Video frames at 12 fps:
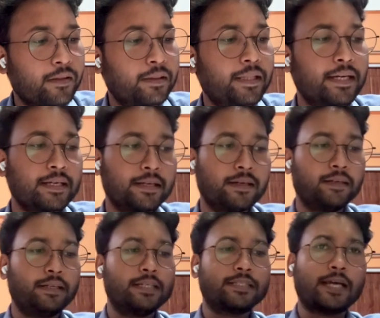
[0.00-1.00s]
They
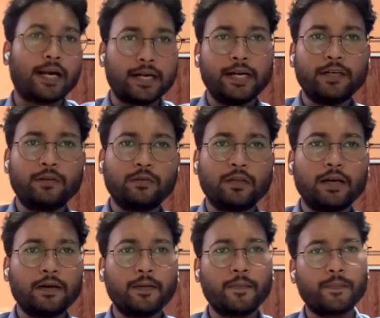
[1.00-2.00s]
decided to
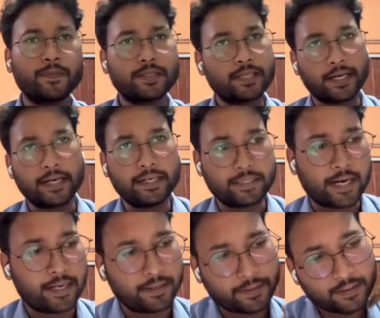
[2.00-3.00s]
the second
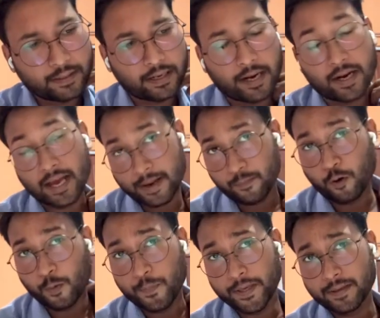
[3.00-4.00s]
child, and I am
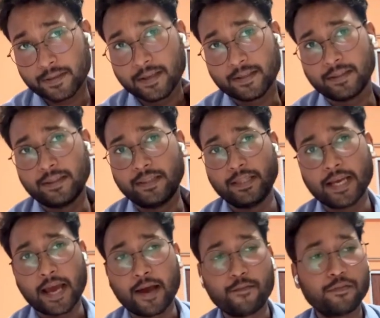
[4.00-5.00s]
hoping they
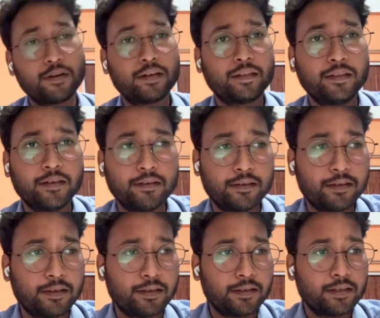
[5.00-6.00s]
have
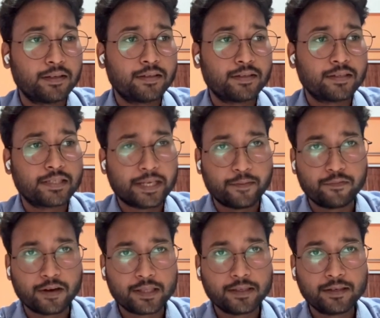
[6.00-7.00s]
the same
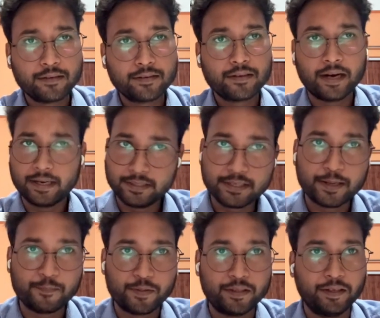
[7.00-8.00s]
father and
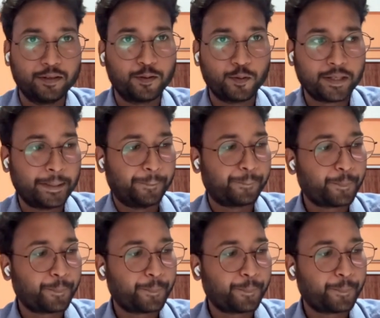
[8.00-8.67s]
same mother. Okay.